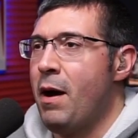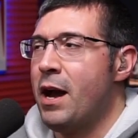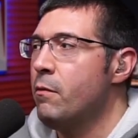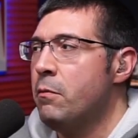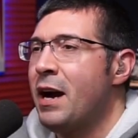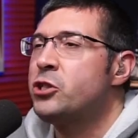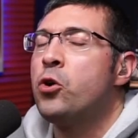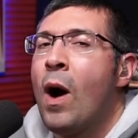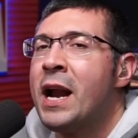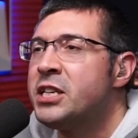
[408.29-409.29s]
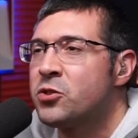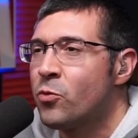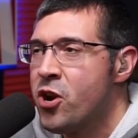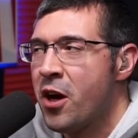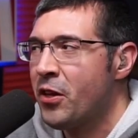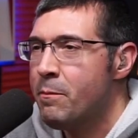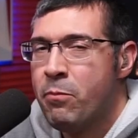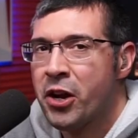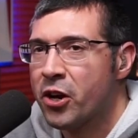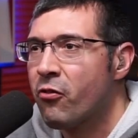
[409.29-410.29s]
My 20s were nothing
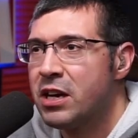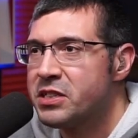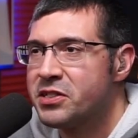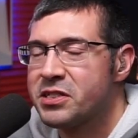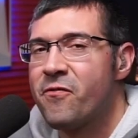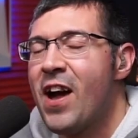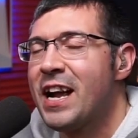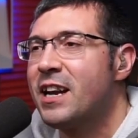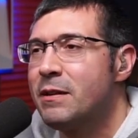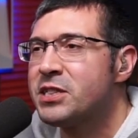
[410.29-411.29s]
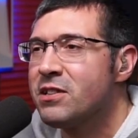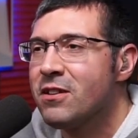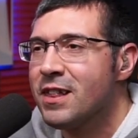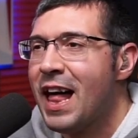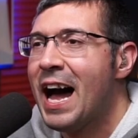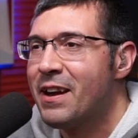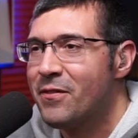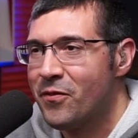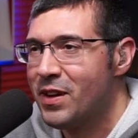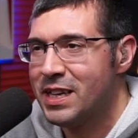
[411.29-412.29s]
but a crisis. The fact that I'm still
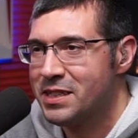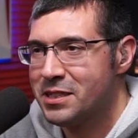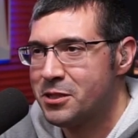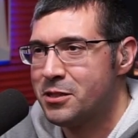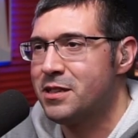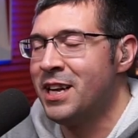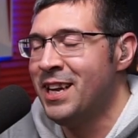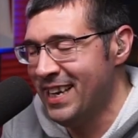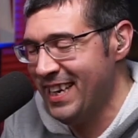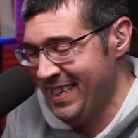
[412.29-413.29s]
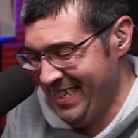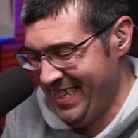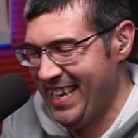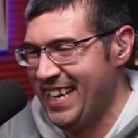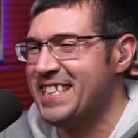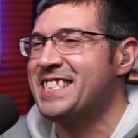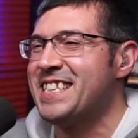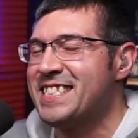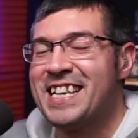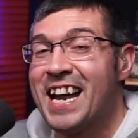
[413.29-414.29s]
alive is
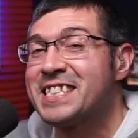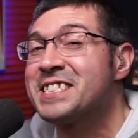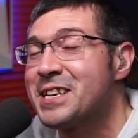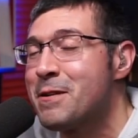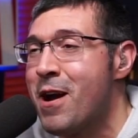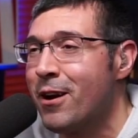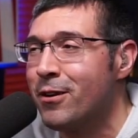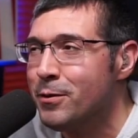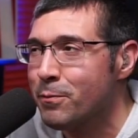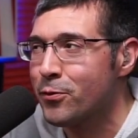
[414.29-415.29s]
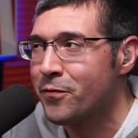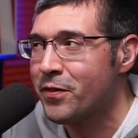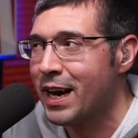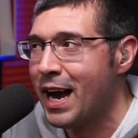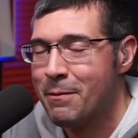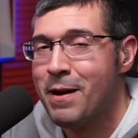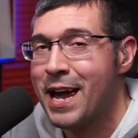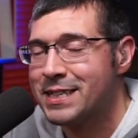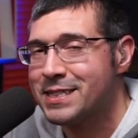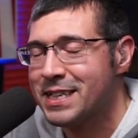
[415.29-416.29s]
it's honestly a miracle and proof that God
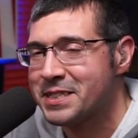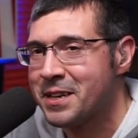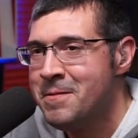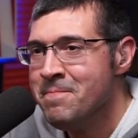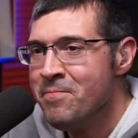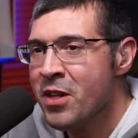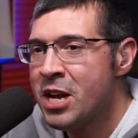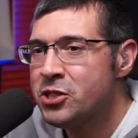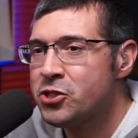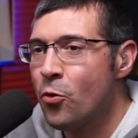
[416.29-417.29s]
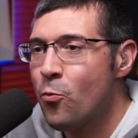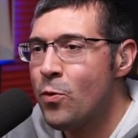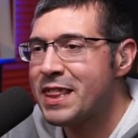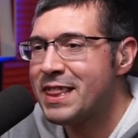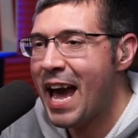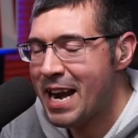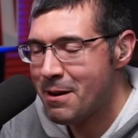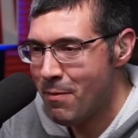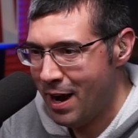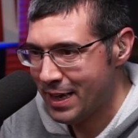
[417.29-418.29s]
may exist. So with that
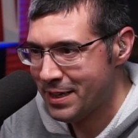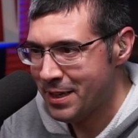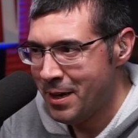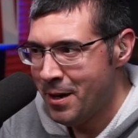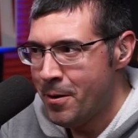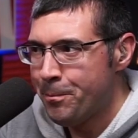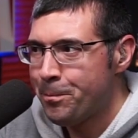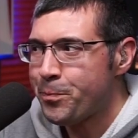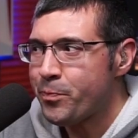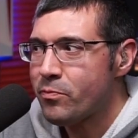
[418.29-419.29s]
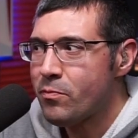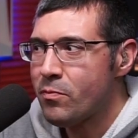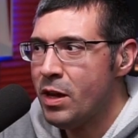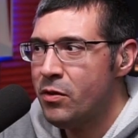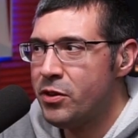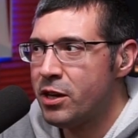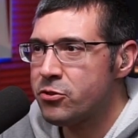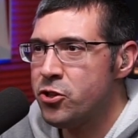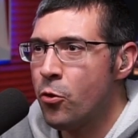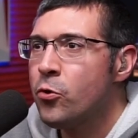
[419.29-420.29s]
in mind,
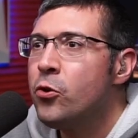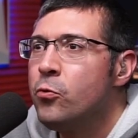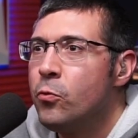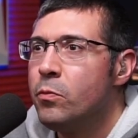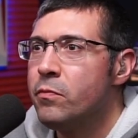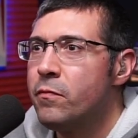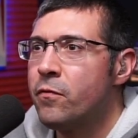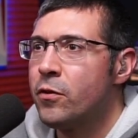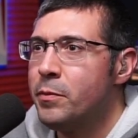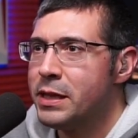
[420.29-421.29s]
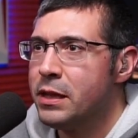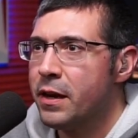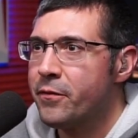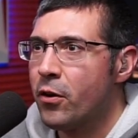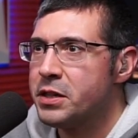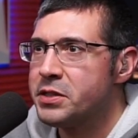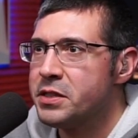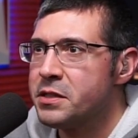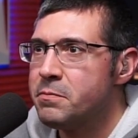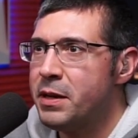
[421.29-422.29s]
there's no room for a midlife
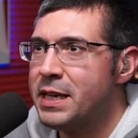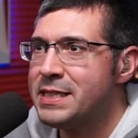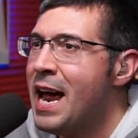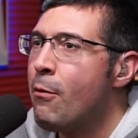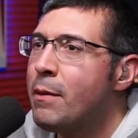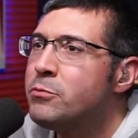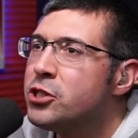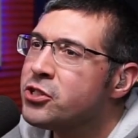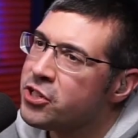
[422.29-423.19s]
crisis because now I'm just